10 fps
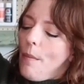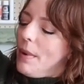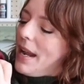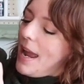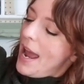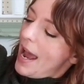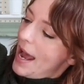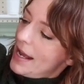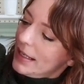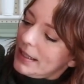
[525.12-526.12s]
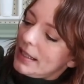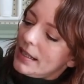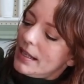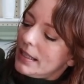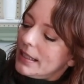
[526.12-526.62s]
but it has
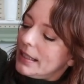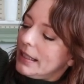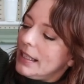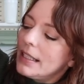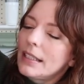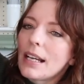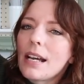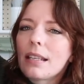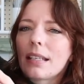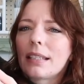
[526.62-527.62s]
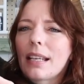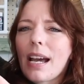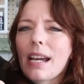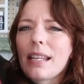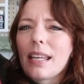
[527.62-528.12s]
the slits on the
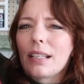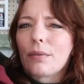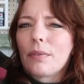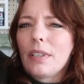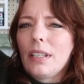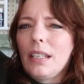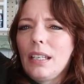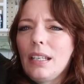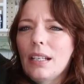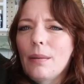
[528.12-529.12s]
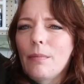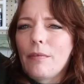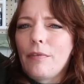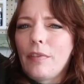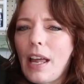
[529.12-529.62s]
side. That's really um,
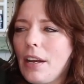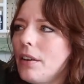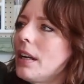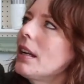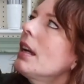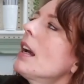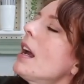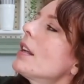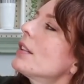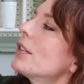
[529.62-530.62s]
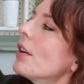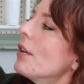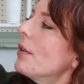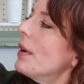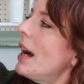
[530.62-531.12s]
flattering.
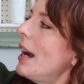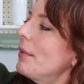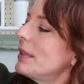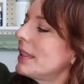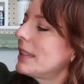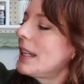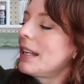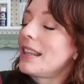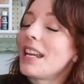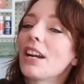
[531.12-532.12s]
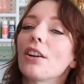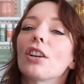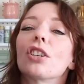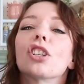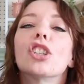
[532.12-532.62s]
So I was excited. There are
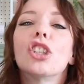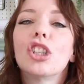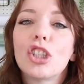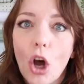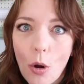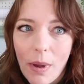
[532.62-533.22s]
so